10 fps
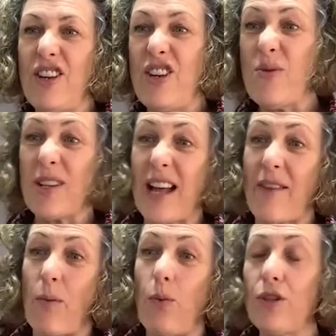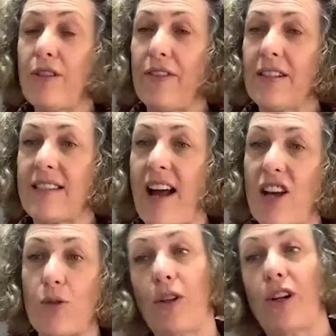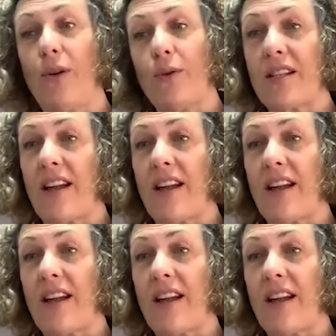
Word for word: You can have a wonderful stash. We'll close it